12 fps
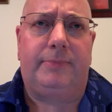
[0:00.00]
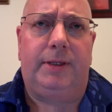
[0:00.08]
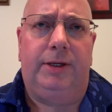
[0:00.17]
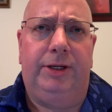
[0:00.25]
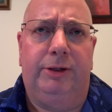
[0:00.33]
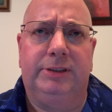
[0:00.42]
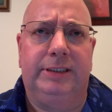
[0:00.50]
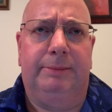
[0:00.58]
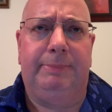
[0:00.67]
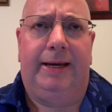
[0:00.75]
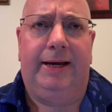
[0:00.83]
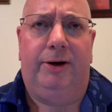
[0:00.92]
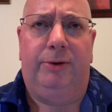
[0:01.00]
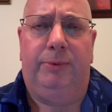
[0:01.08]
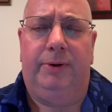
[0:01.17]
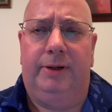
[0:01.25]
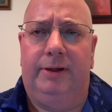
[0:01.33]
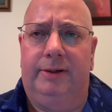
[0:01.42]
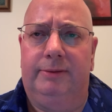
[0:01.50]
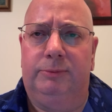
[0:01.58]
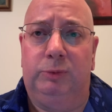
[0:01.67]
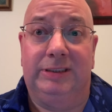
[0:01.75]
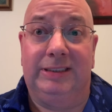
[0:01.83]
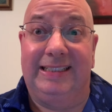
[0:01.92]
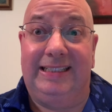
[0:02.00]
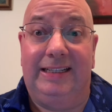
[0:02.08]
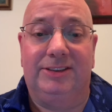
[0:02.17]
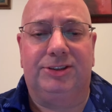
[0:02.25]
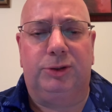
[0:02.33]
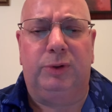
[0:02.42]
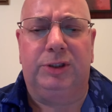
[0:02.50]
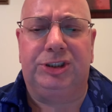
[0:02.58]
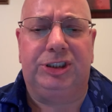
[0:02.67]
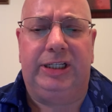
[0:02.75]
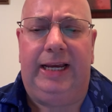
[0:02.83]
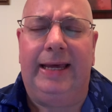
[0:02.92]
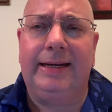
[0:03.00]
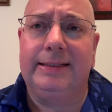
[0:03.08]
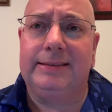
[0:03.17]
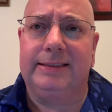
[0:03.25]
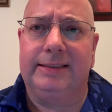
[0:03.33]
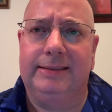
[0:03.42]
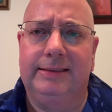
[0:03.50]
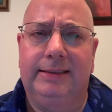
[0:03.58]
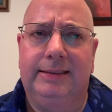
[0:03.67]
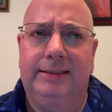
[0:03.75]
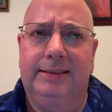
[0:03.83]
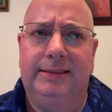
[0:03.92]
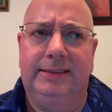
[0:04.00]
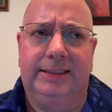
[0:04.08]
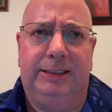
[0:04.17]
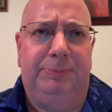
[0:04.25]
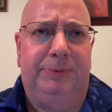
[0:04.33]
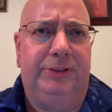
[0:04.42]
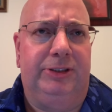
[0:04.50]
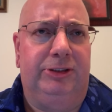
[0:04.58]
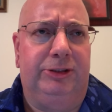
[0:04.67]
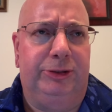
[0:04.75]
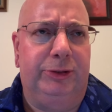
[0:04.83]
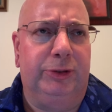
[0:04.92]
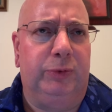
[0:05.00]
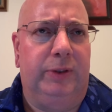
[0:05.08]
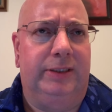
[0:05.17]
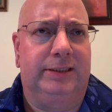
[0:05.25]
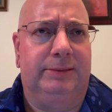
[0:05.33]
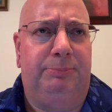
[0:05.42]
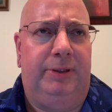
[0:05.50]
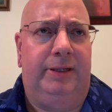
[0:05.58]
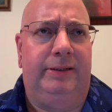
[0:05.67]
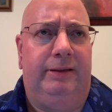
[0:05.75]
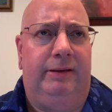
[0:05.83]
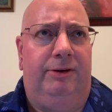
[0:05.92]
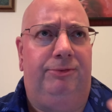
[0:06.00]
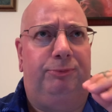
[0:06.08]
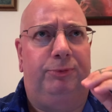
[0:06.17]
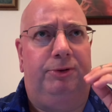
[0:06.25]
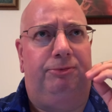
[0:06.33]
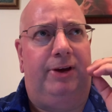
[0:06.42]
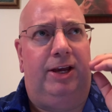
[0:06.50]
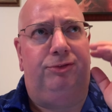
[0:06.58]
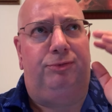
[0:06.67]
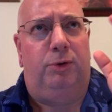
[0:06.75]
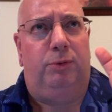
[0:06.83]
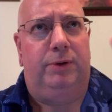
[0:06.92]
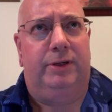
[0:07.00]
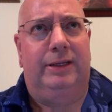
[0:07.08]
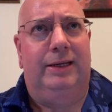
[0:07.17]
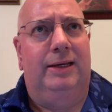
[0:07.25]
you know, somehow uh, was against Christianity is completely ludicrous. But if we fast forward,